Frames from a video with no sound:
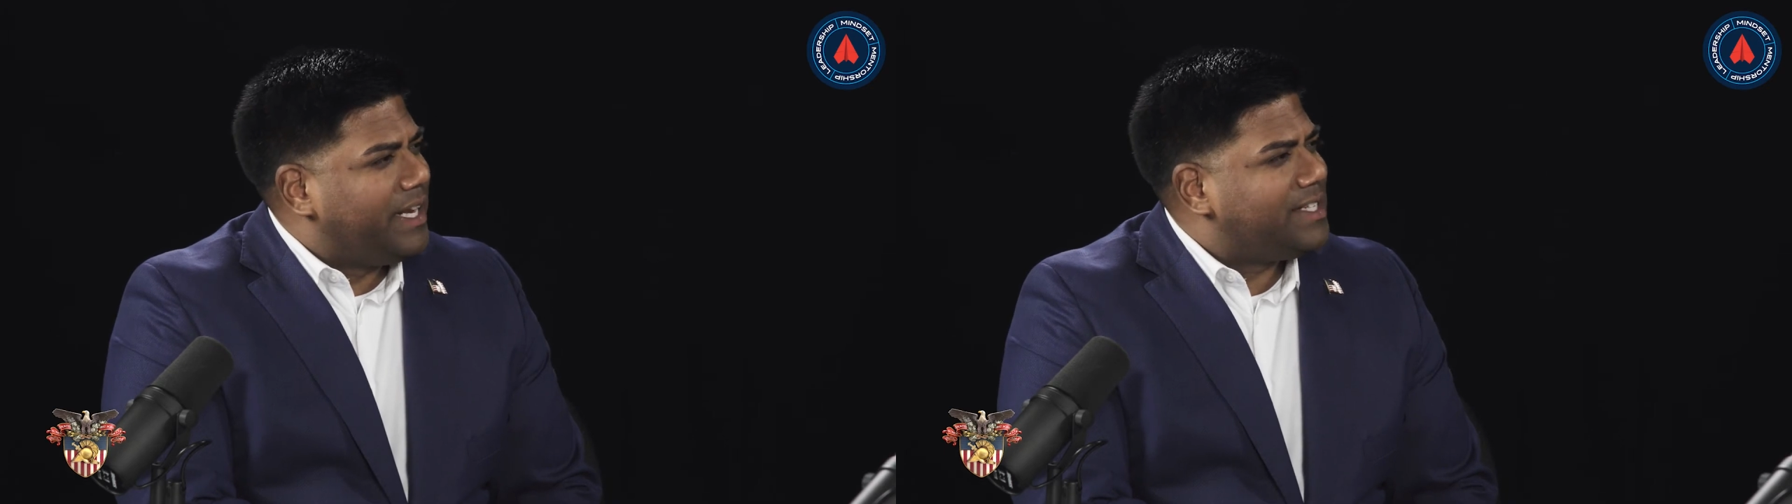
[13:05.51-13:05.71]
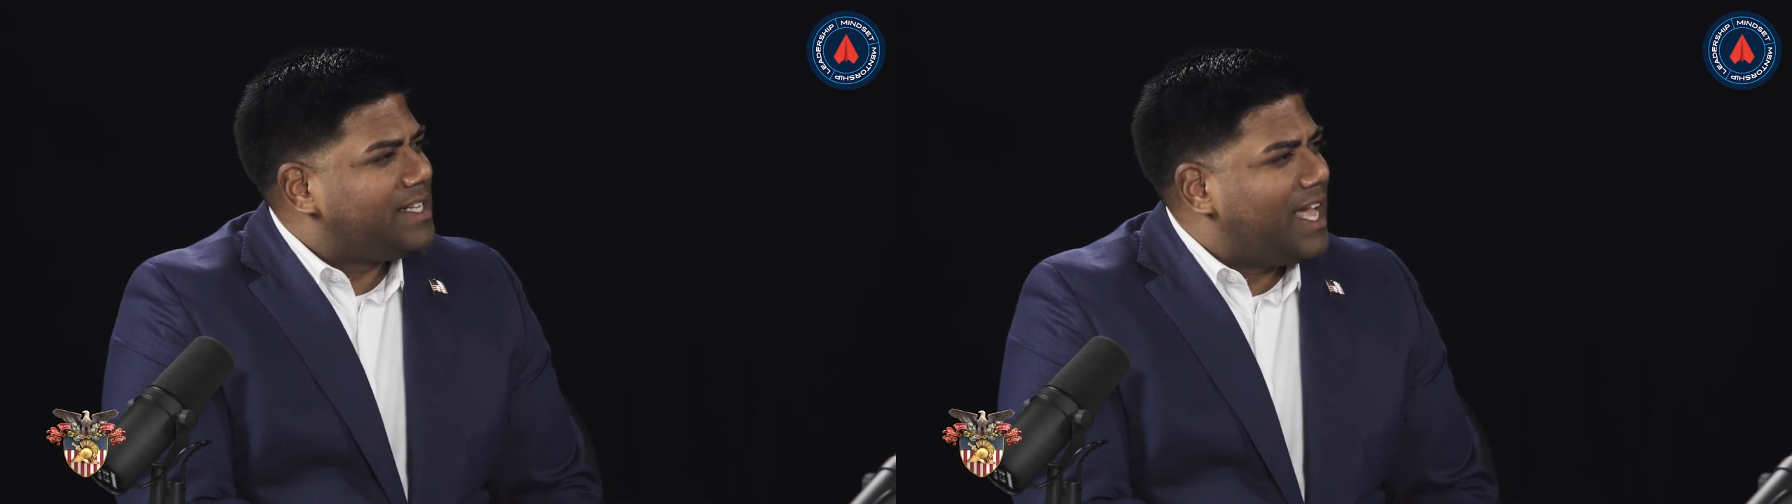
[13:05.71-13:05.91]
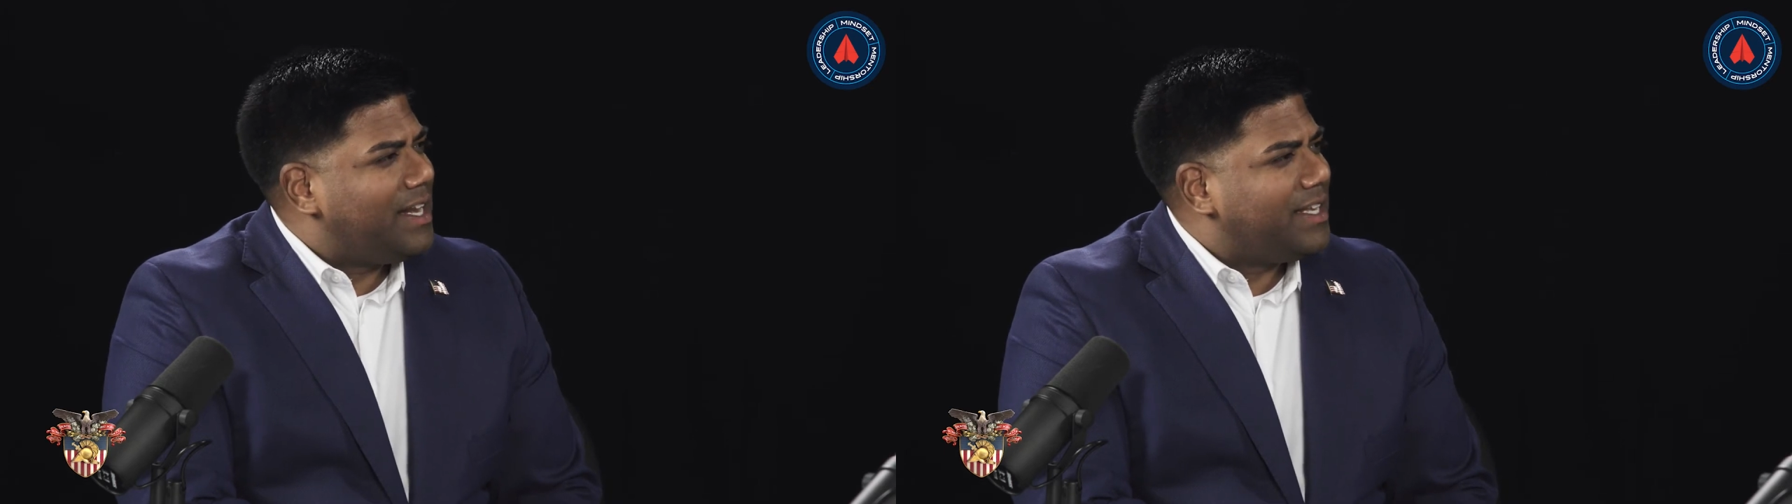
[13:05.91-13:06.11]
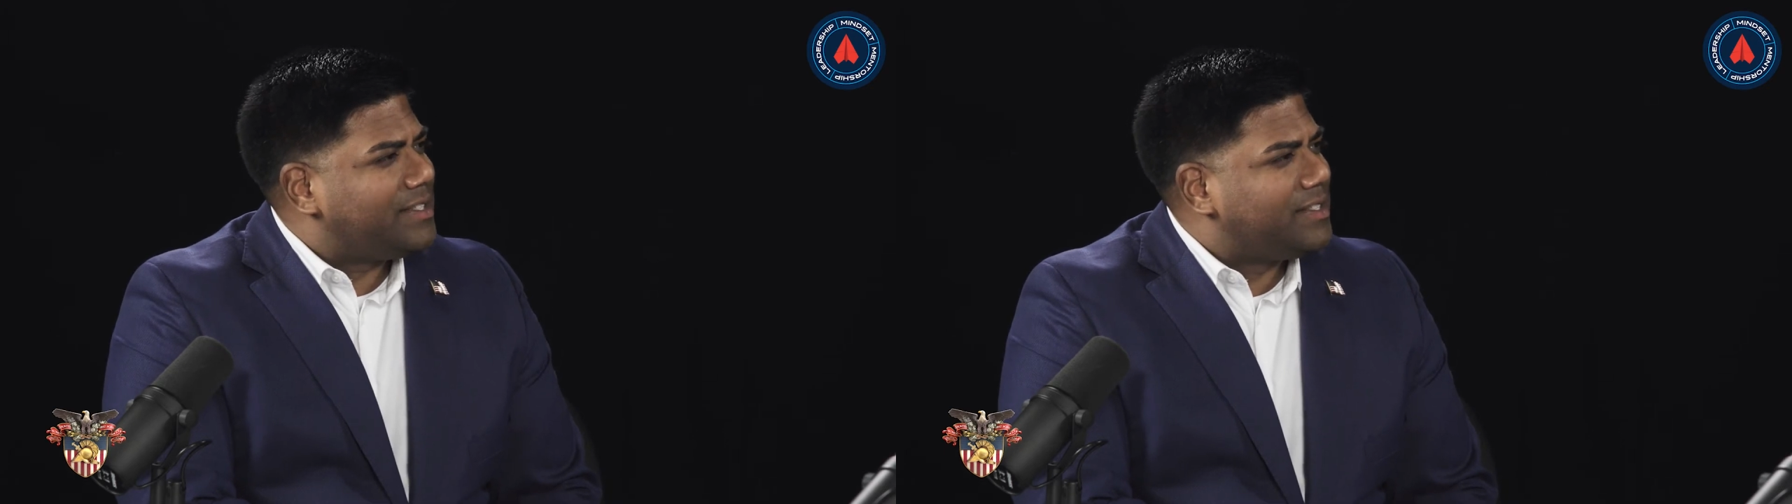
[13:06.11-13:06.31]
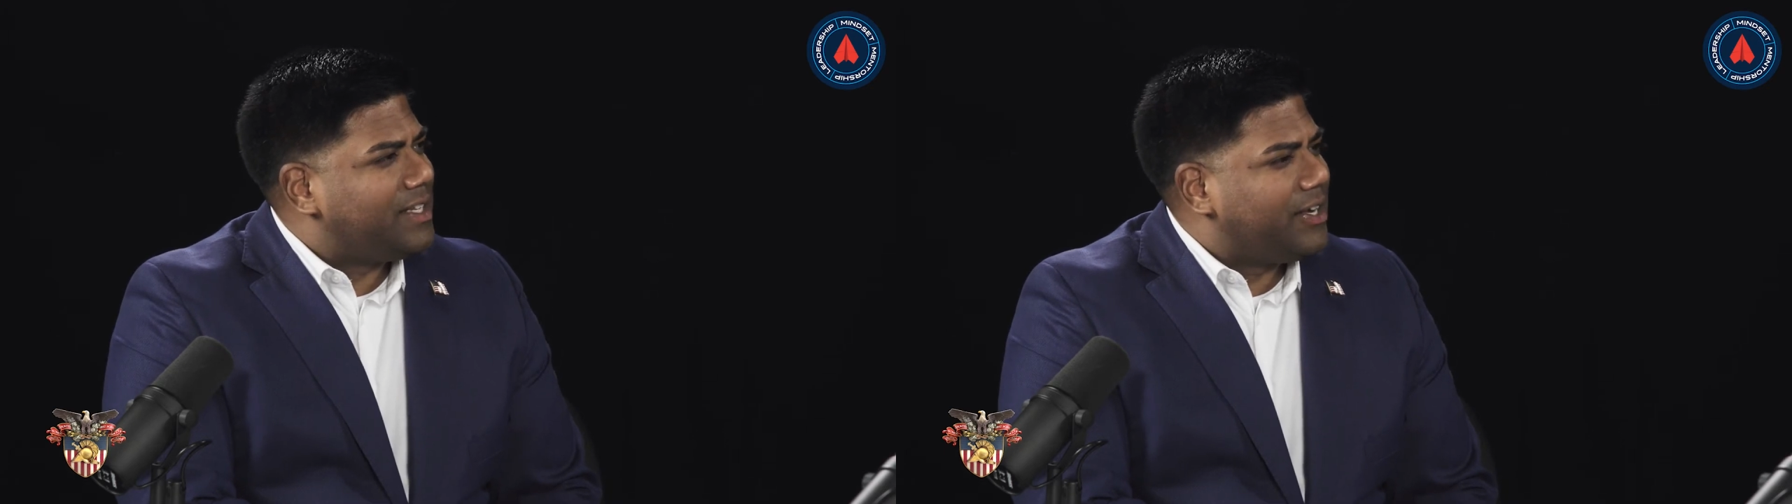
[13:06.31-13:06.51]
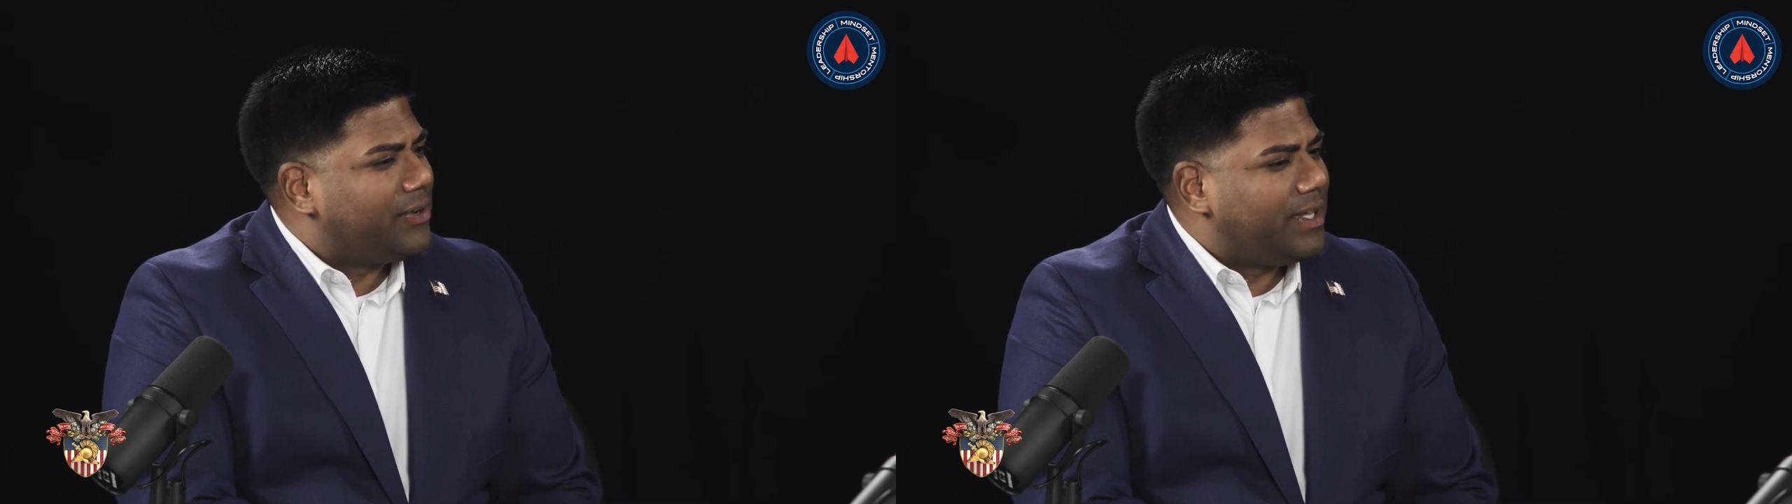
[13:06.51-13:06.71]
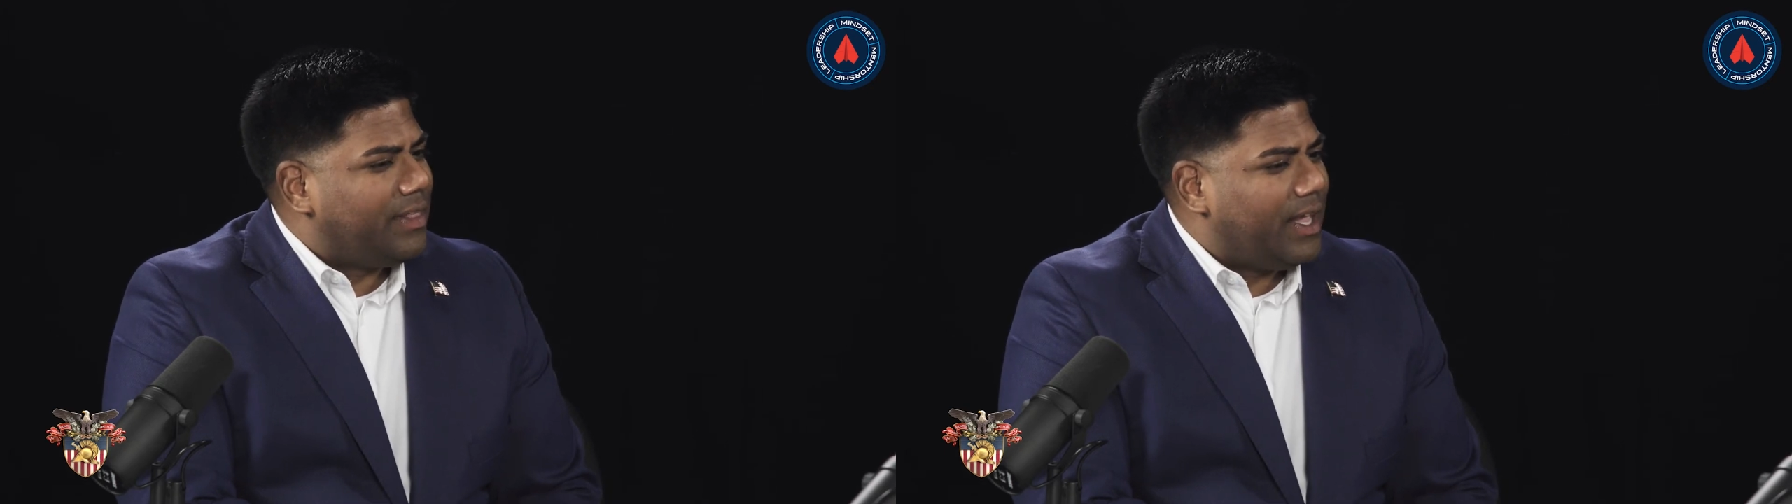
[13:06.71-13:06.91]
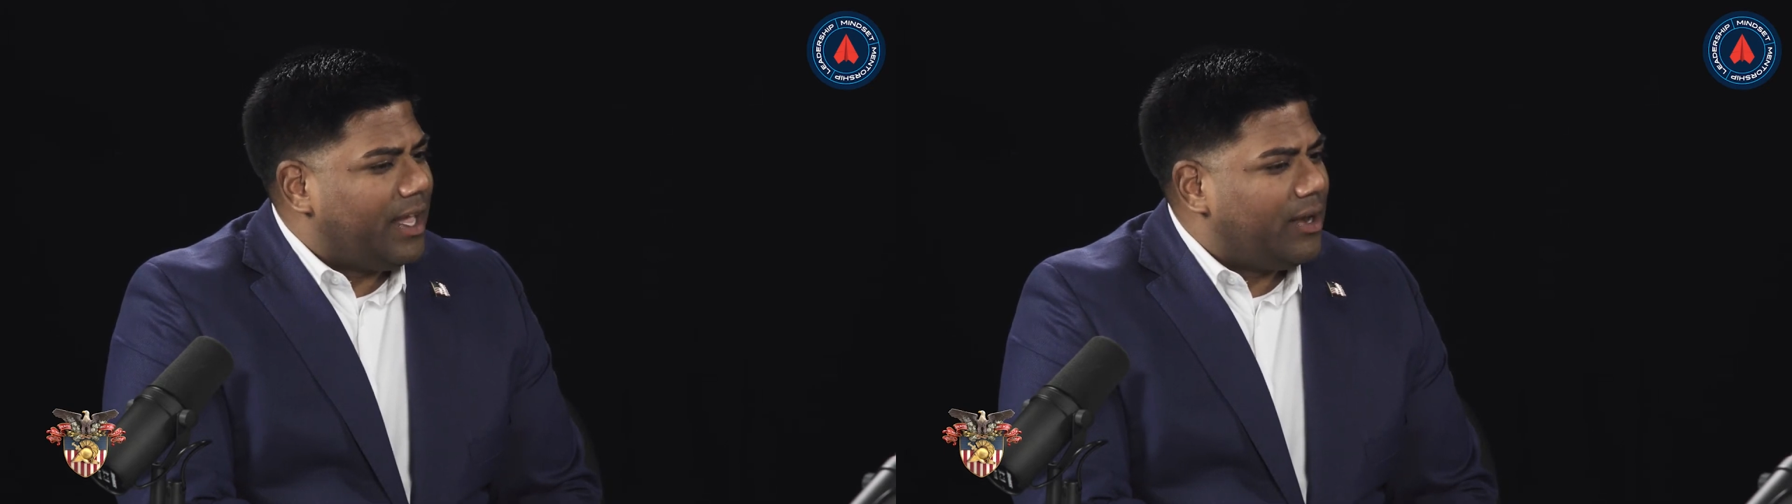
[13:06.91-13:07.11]
It's not necessarily
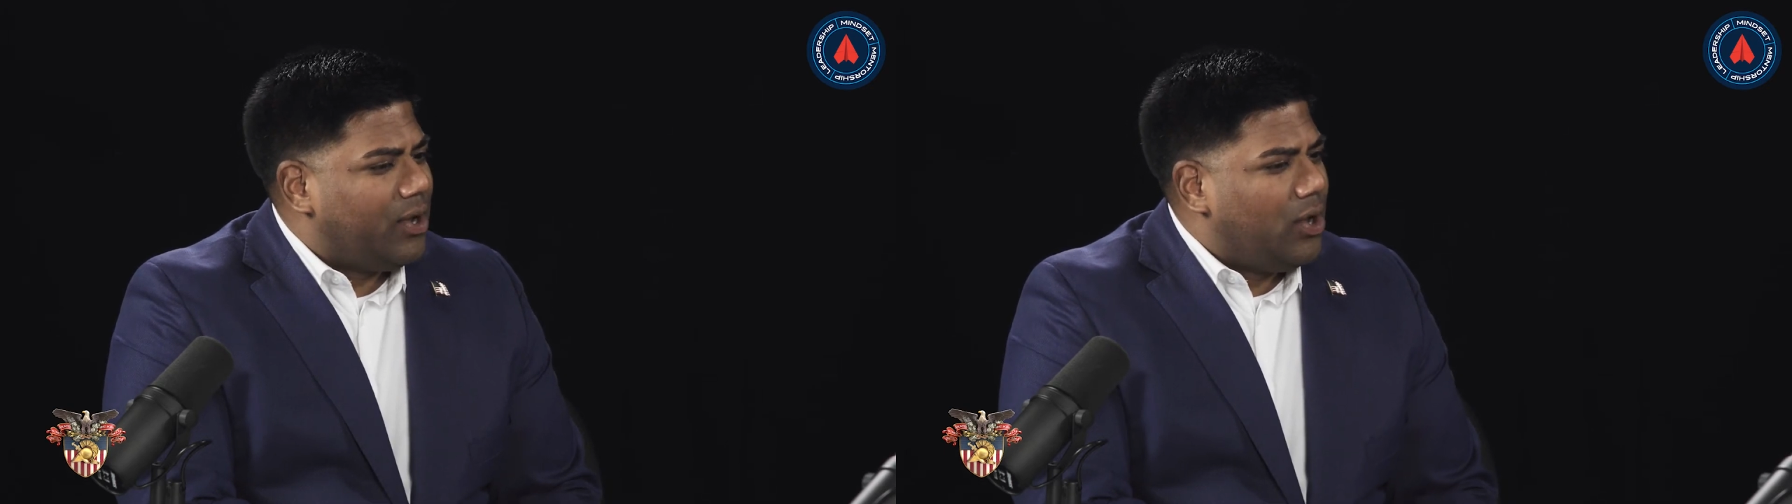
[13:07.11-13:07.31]
that